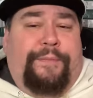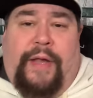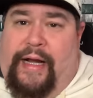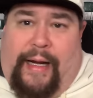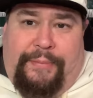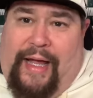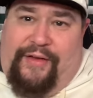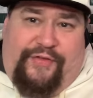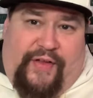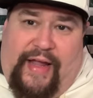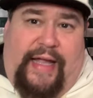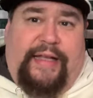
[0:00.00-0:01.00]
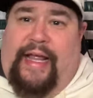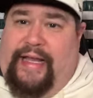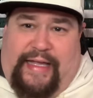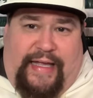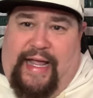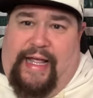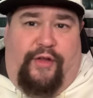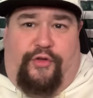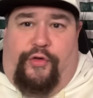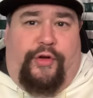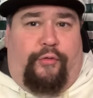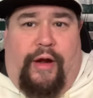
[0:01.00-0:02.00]
And I'm not saying that he
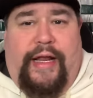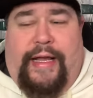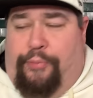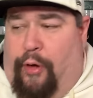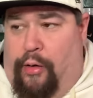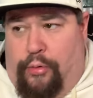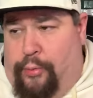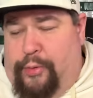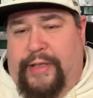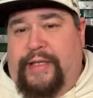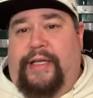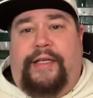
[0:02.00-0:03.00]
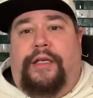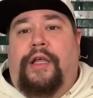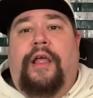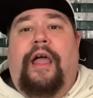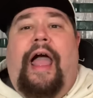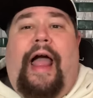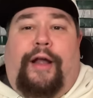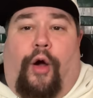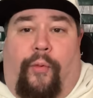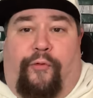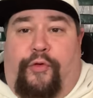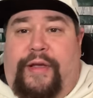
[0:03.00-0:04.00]
handled it right. He probably didn't. And
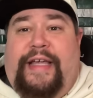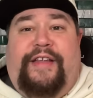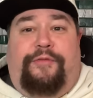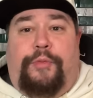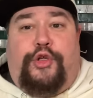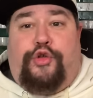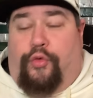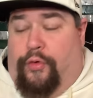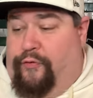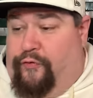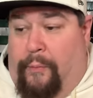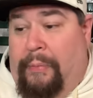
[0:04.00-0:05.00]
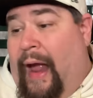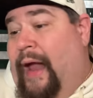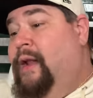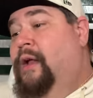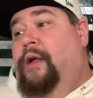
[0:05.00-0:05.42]
hopefully he's matured from that.